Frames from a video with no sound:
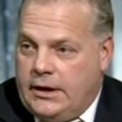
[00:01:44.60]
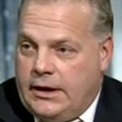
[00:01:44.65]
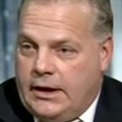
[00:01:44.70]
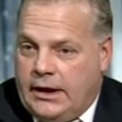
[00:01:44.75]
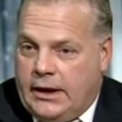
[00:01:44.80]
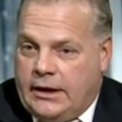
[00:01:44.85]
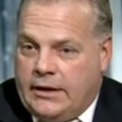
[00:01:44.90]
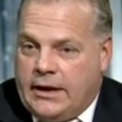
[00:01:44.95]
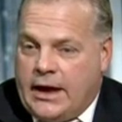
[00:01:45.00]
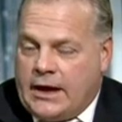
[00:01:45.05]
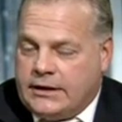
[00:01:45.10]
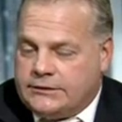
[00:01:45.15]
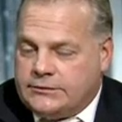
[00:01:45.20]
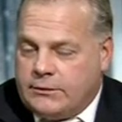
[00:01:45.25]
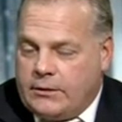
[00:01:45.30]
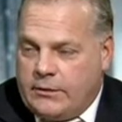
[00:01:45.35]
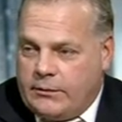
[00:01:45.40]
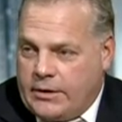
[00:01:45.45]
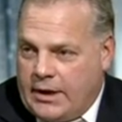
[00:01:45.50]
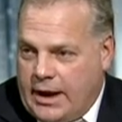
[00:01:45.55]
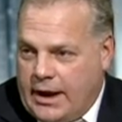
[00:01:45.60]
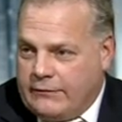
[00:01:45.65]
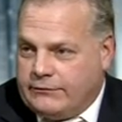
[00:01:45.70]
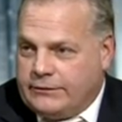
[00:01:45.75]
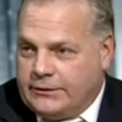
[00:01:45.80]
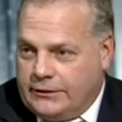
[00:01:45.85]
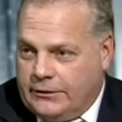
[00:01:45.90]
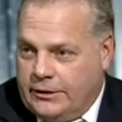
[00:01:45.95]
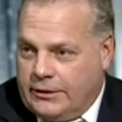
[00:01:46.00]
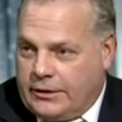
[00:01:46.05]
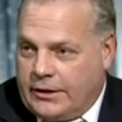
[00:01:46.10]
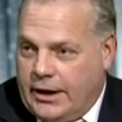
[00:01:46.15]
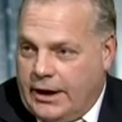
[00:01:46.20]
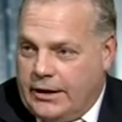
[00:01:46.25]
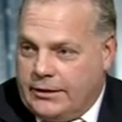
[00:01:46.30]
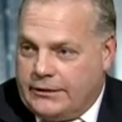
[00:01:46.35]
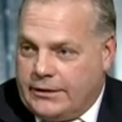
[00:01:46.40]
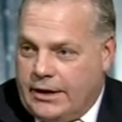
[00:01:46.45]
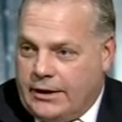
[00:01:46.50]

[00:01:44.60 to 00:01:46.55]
And that's what we have to look at,